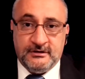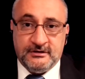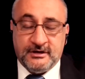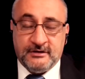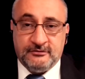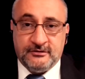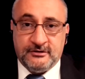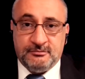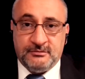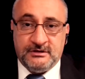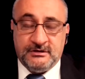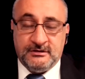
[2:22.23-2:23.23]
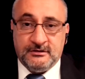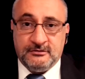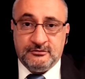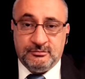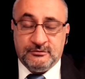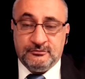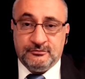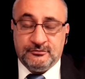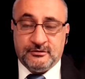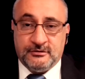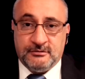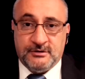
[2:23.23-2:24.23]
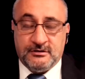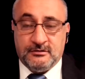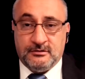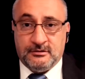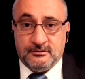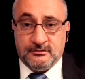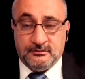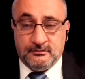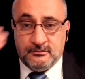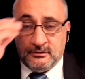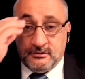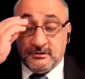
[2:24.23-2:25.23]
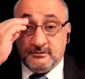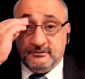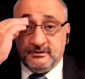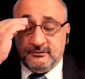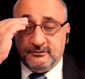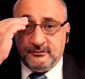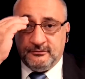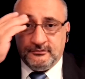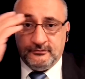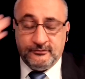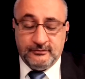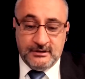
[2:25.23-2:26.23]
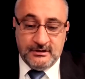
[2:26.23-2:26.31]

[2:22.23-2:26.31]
guys like me to be able to talk about a lot of these issues.